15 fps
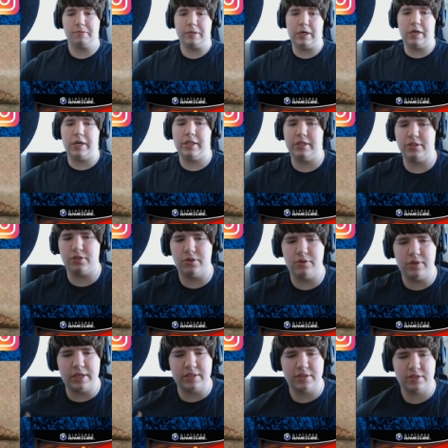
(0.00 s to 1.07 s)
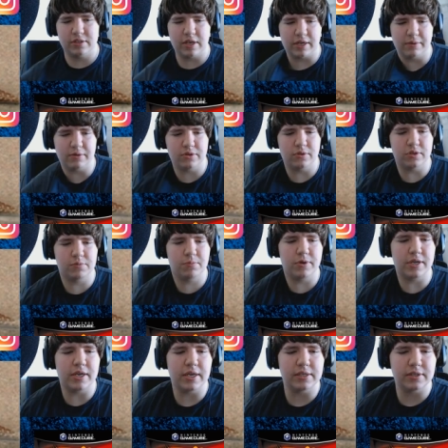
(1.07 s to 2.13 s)
Alright, let's do this. I can do this
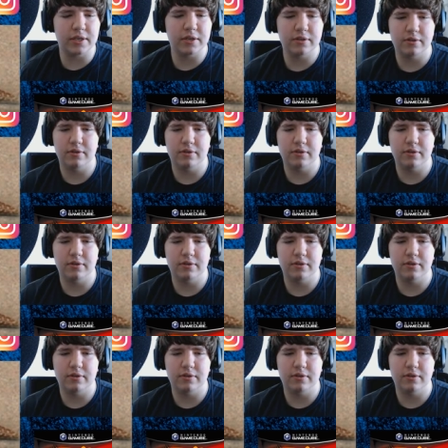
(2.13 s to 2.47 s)
pretty easy.